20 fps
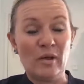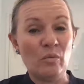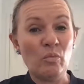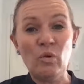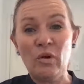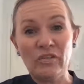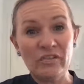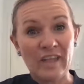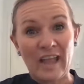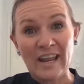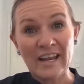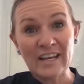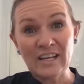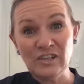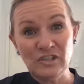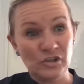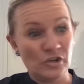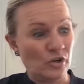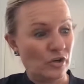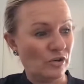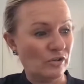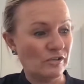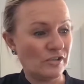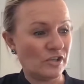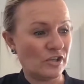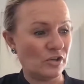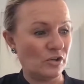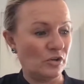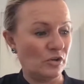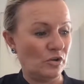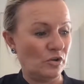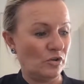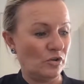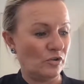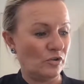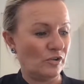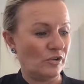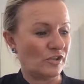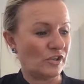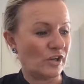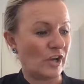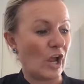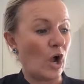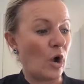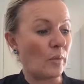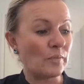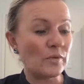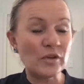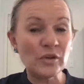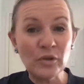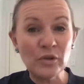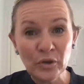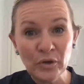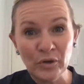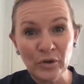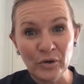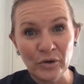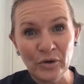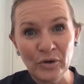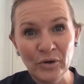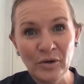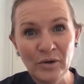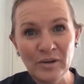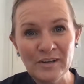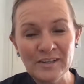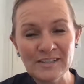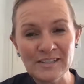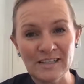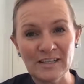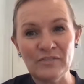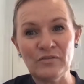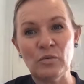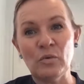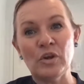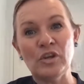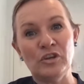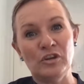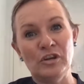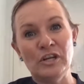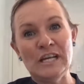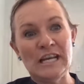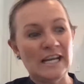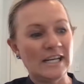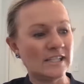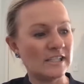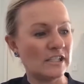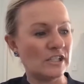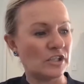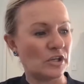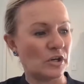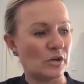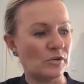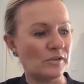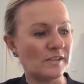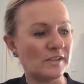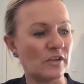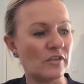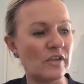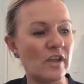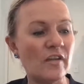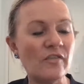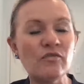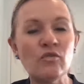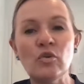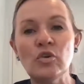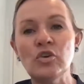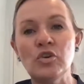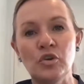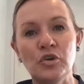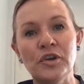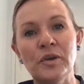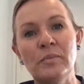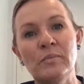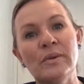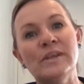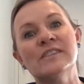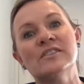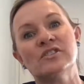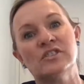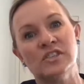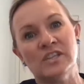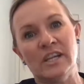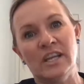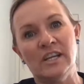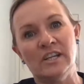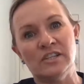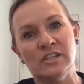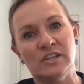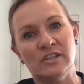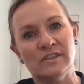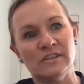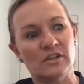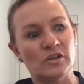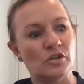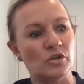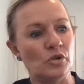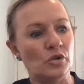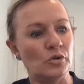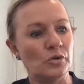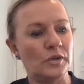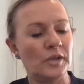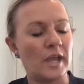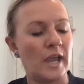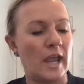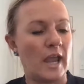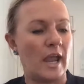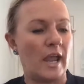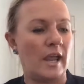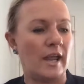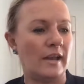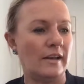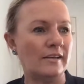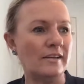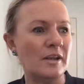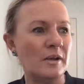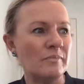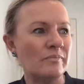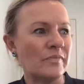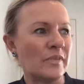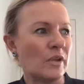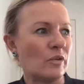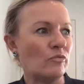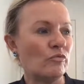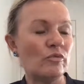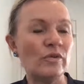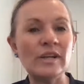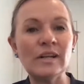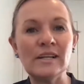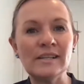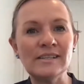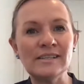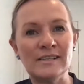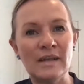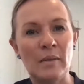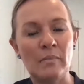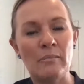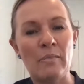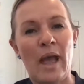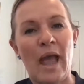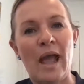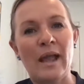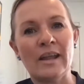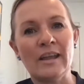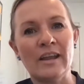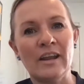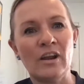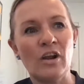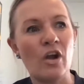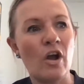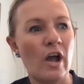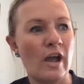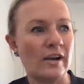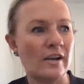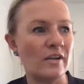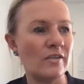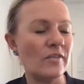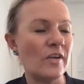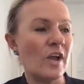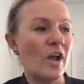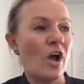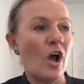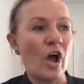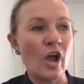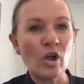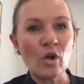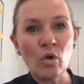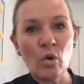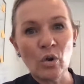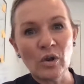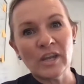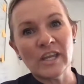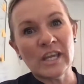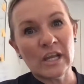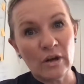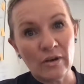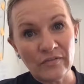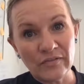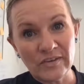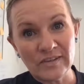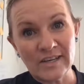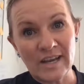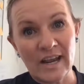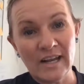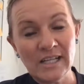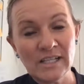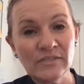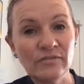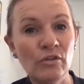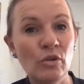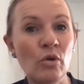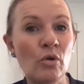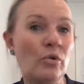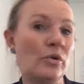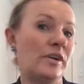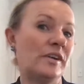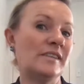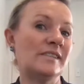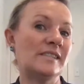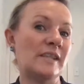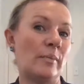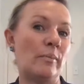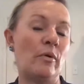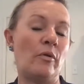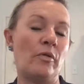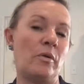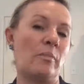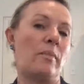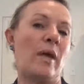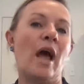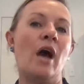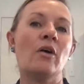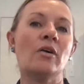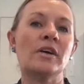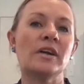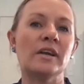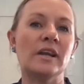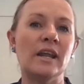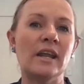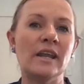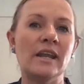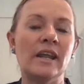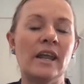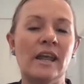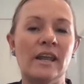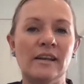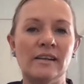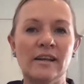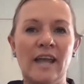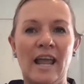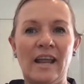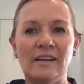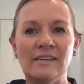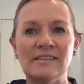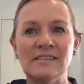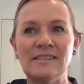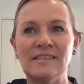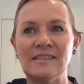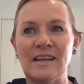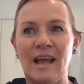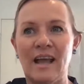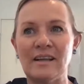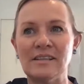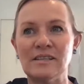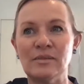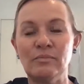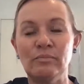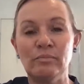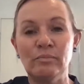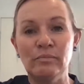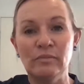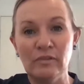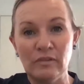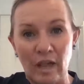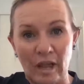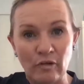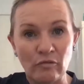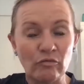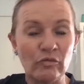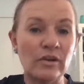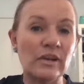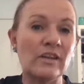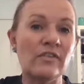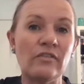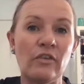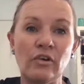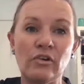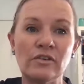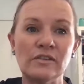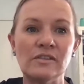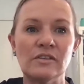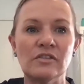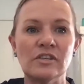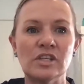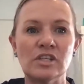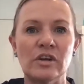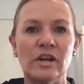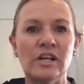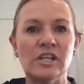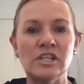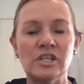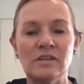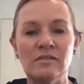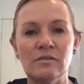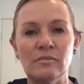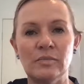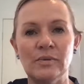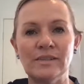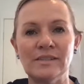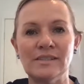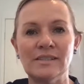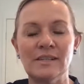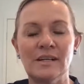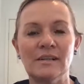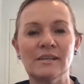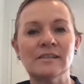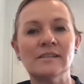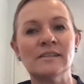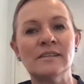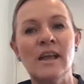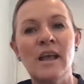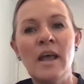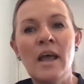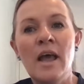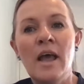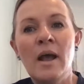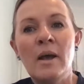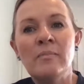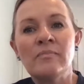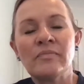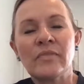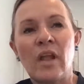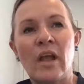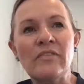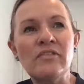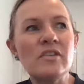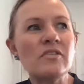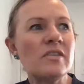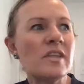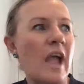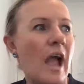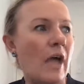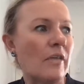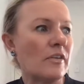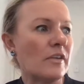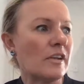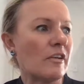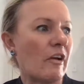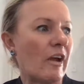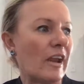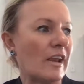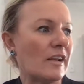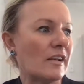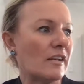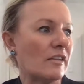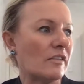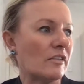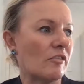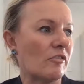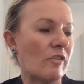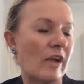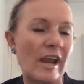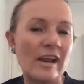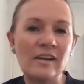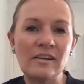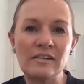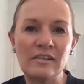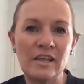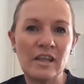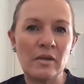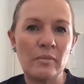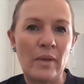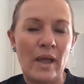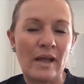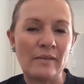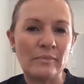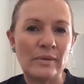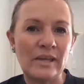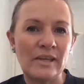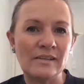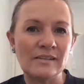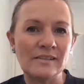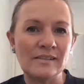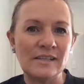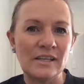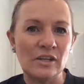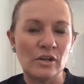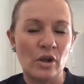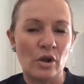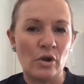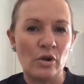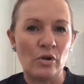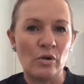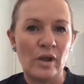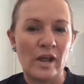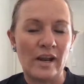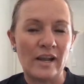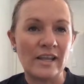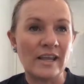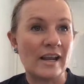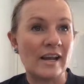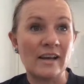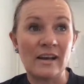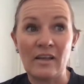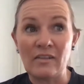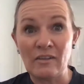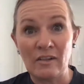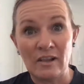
what they can do to help you deliver what you need to do. So therefore you can be strategic, so you can really step back and kind of, I call it, get off the dance floor and step on the balcony and start to like really focus on the strategy of the business. I think the great thing about being a CEO, and again, another